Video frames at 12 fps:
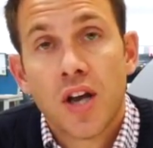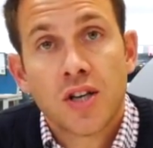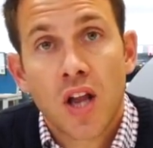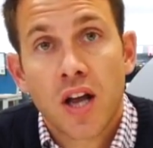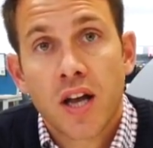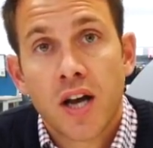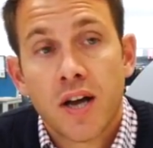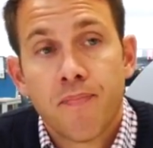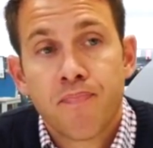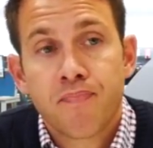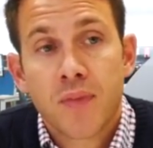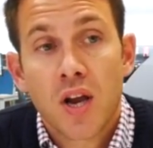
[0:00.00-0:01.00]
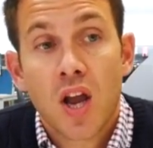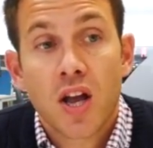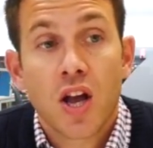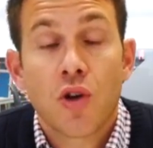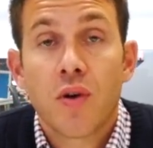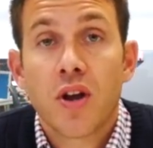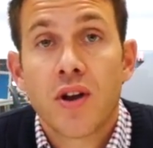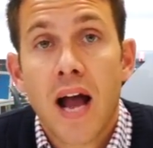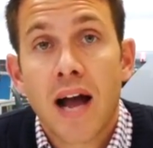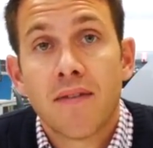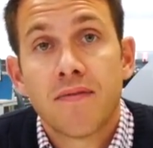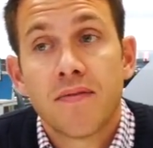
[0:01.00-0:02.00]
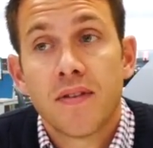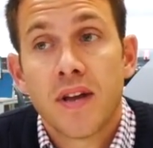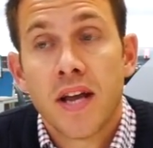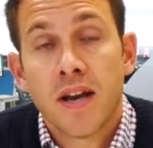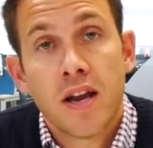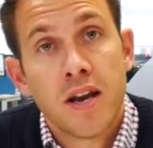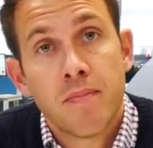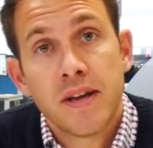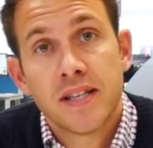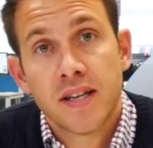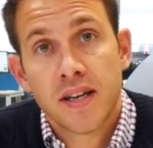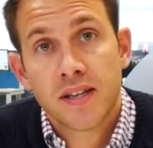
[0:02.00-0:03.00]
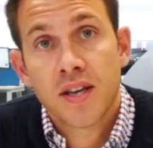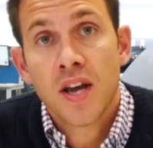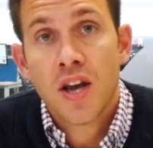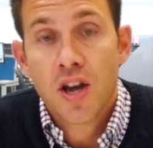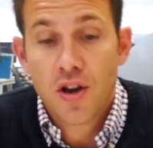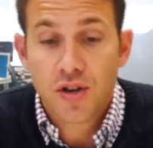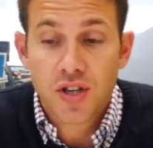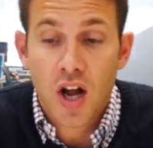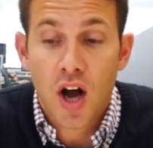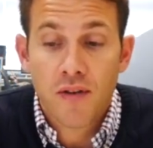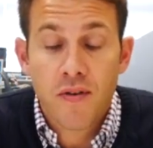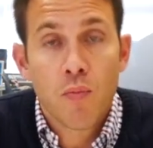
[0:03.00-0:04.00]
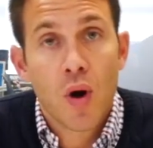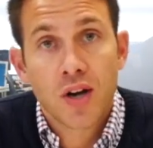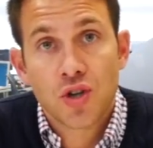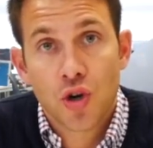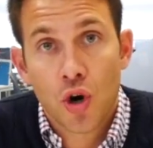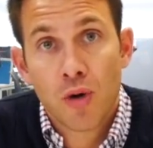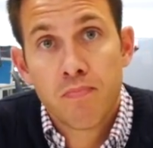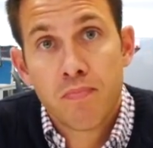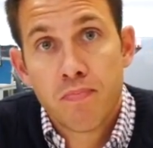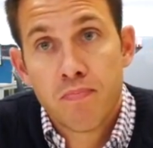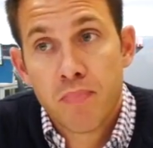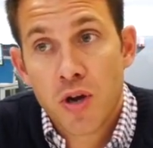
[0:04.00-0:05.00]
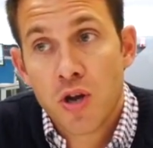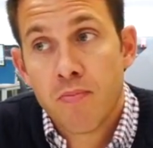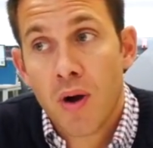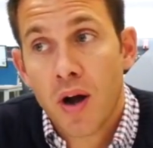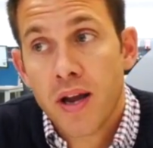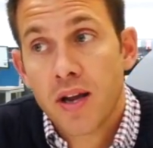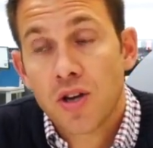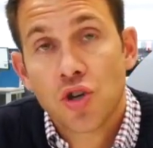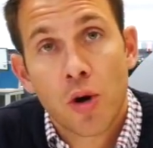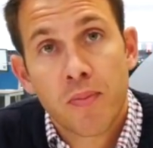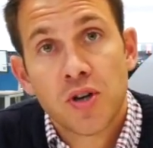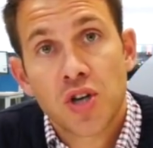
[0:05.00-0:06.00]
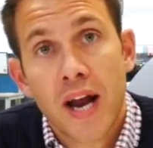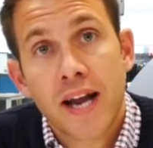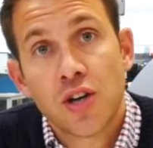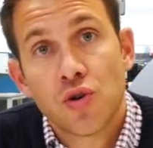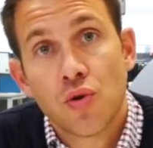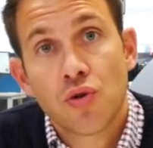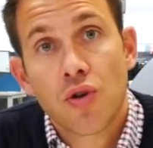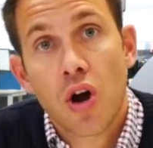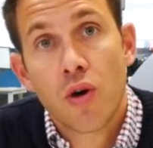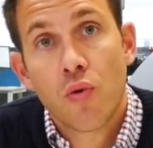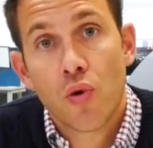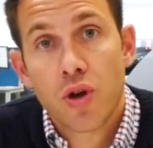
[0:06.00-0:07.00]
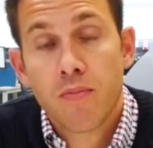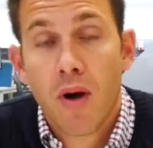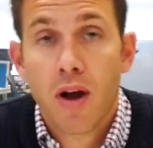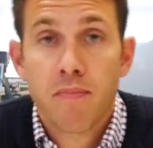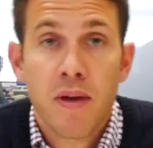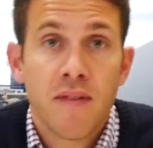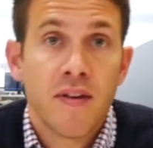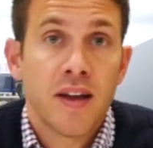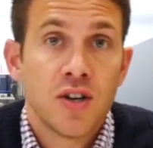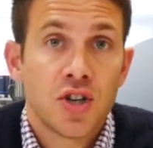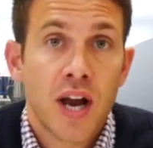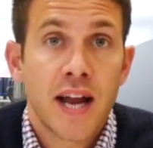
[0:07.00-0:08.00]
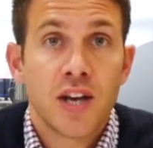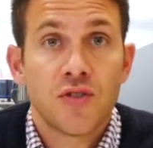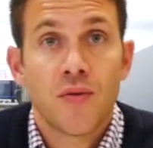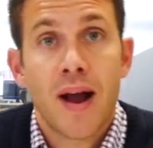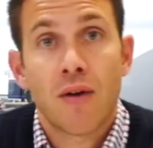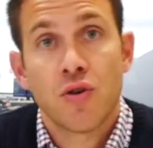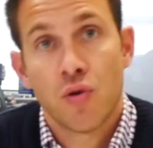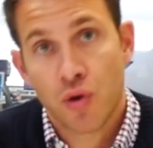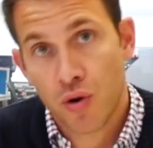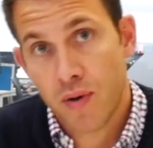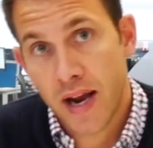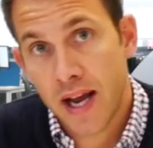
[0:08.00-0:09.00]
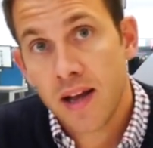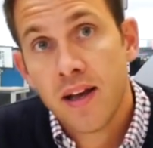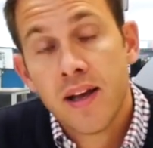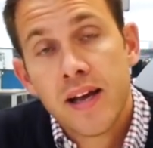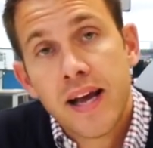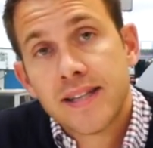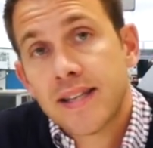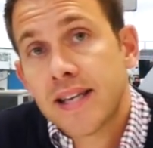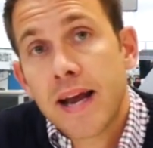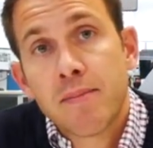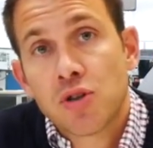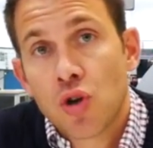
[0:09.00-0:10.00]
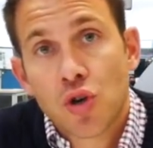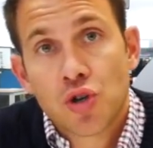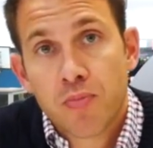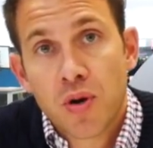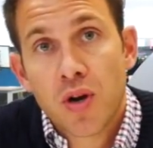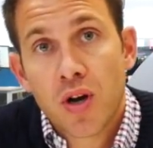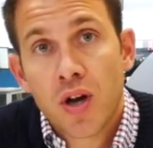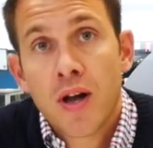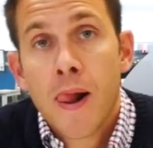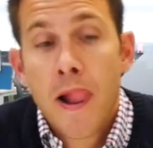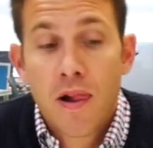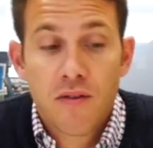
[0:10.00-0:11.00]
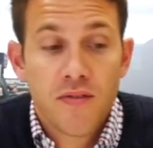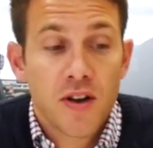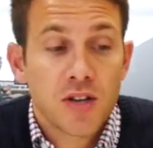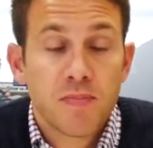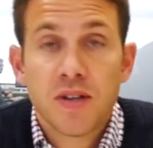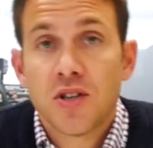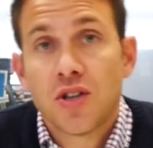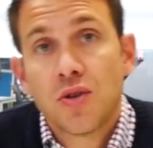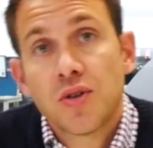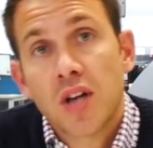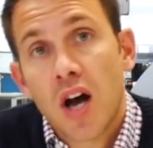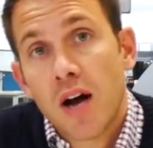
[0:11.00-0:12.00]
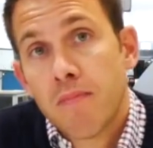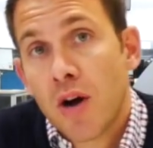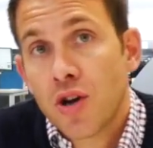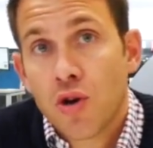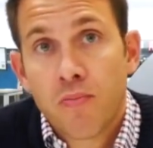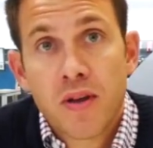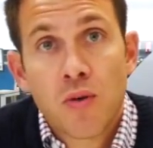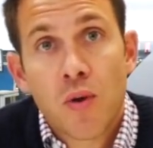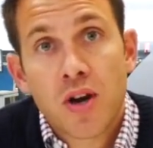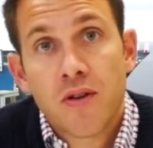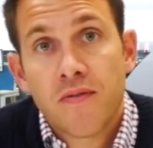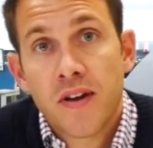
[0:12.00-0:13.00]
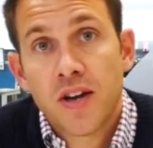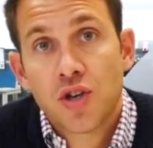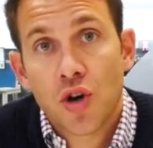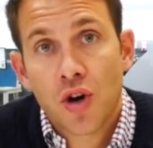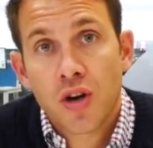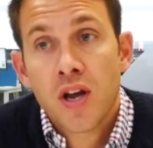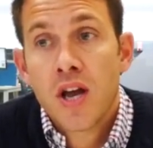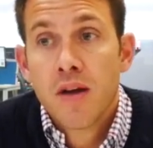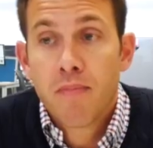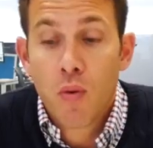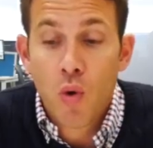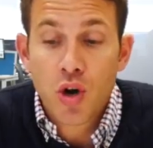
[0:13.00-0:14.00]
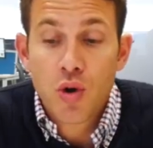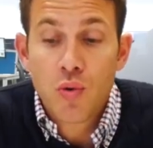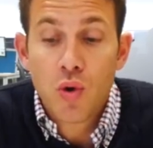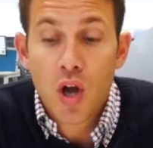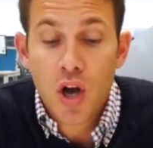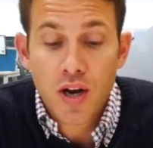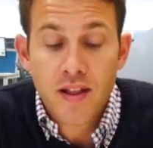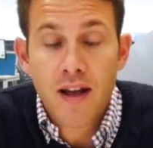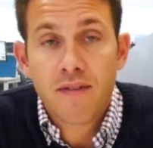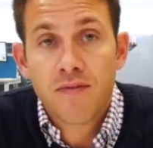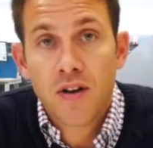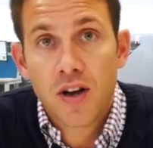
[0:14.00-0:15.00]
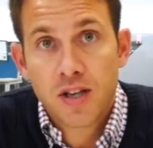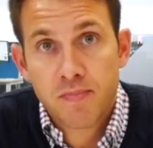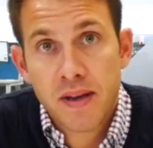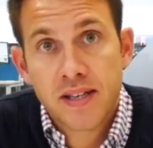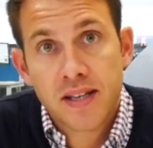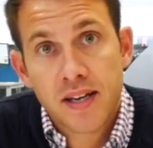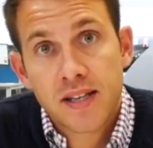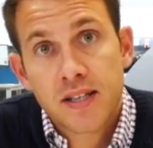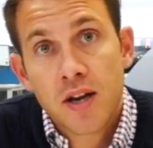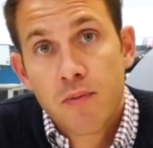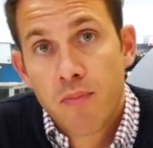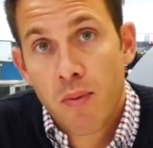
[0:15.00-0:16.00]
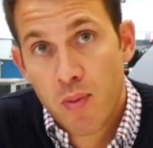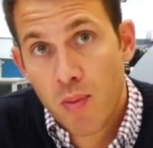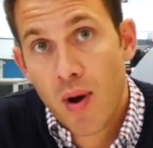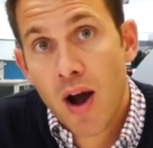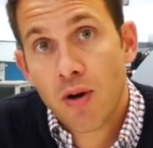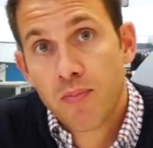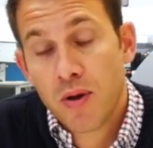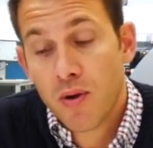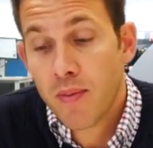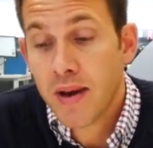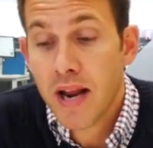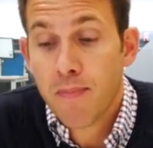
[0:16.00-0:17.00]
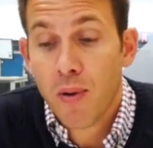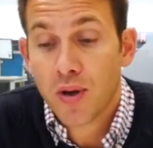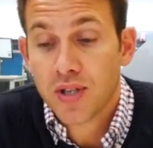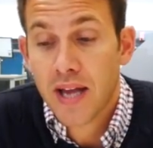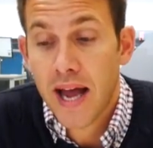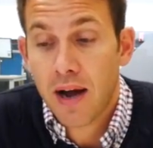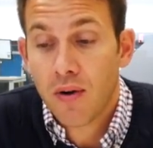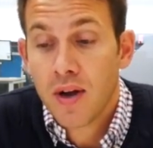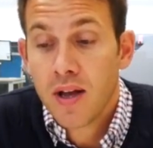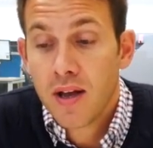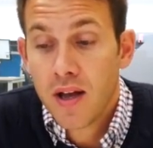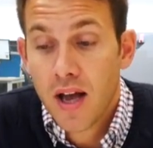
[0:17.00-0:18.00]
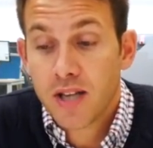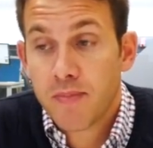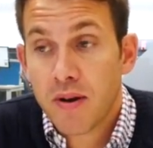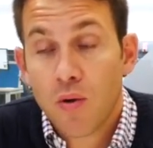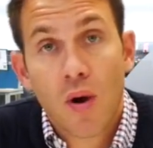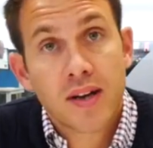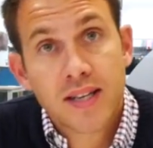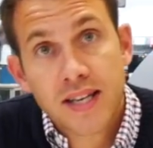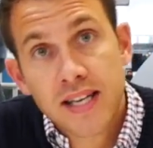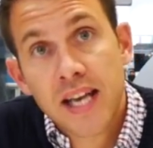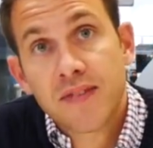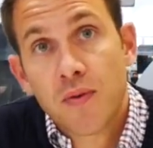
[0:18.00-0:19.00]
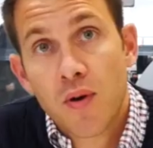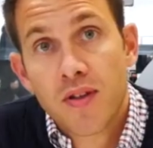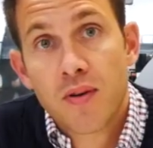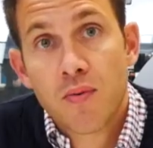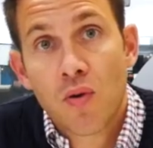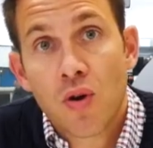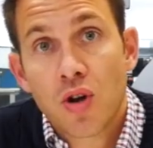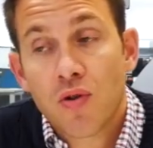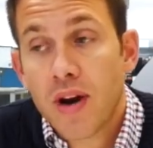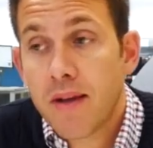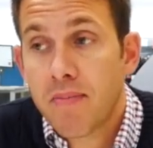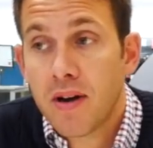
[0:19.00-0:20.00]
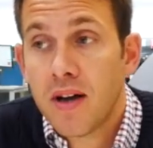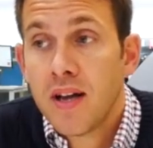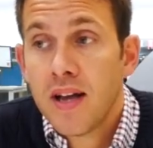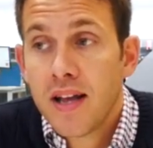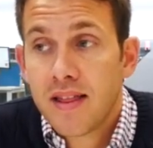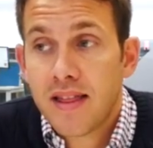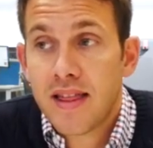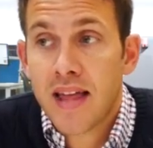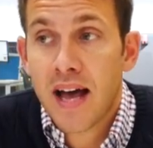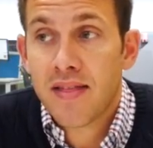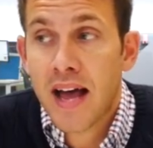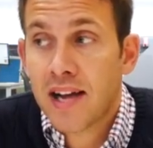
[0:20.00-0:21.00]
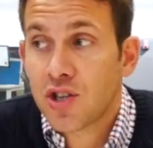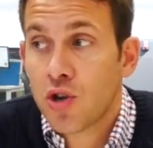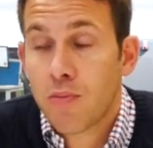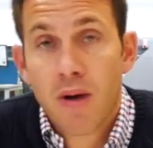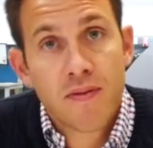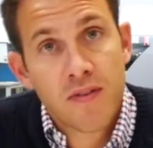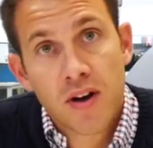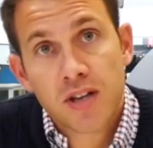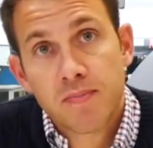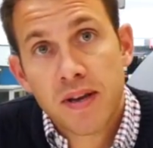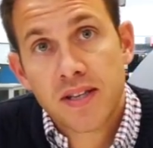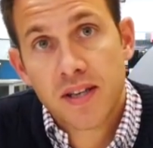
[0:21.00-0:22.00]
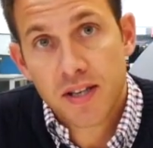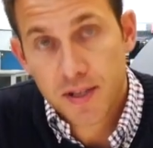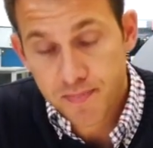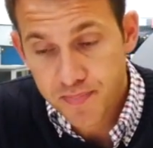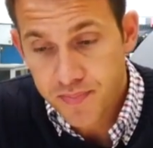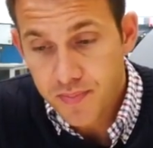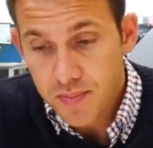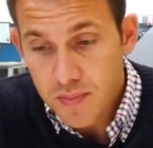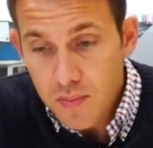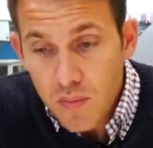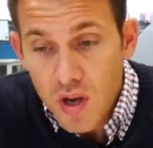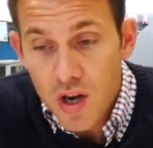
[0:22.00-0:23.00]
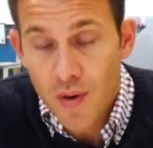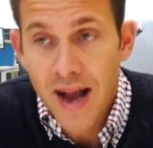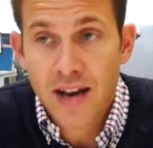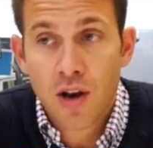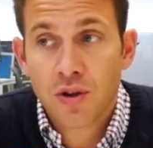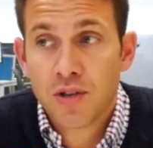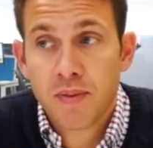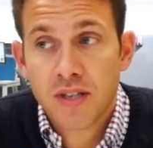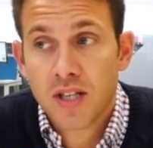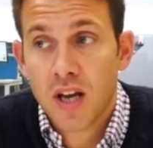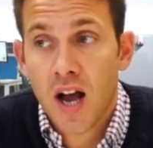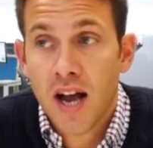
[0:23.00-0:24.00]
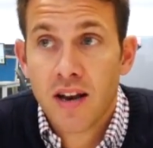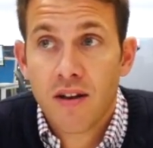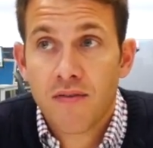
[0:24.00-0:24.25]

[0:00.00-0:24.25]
like a career you'd have in a business. You'd start off in one job, but you might chop and change or grow, or you might pivot and change throughout your career. It's the same as an entrepreneur. The first business you start might not be the one you finish on, but what you learn in that first business probably will help you. I mean, EPOS Now has been quite successful, I think we'd all agree, but that's not my first business. You know, I had loads of business. I had a